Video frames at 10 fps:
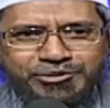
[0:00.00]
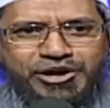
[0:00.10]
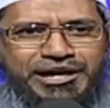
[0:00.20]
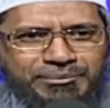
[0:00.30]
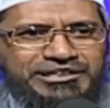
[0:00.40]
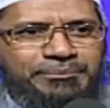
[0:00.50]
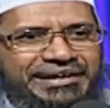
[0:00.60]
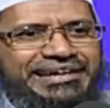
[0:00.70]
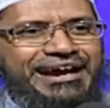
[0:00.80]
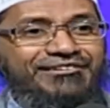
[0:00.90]
I'm talking about the
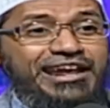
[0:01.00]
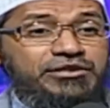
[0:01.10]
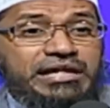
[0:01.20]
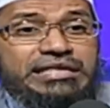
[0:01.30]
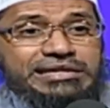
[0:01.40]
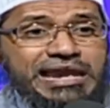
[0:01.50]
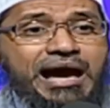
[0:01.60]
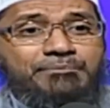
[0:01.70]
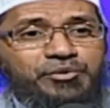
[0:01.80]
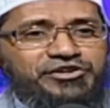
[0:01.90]
media. When I say
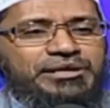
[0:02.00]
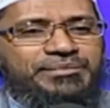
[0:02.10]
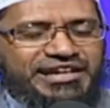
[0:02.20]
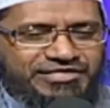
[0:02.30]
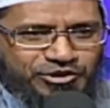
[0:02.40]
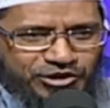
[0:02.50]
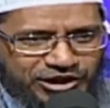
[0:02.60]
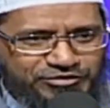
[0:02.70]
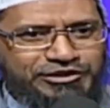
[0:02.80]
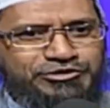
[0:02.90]
Islam, Muslim, it doesn't go
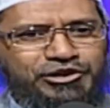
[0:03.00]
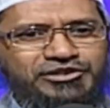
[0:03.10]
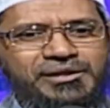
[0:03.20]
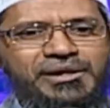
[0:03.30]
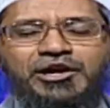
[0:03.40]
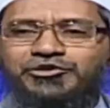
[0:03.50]
down the throat.